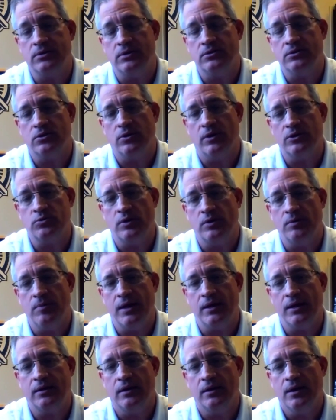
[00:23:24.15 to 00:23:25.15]
And so as we
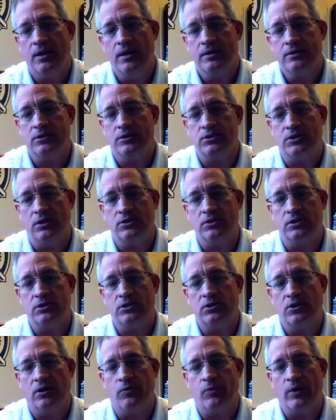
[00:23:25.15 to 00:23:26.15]
make decisions
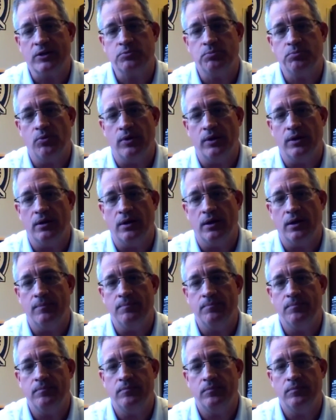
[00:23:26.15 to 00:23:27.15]
here at West Point,
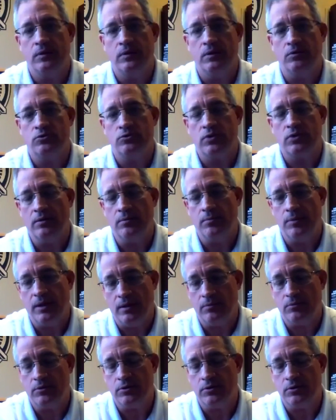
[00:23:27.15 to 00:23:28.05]
um, you know, trying to be,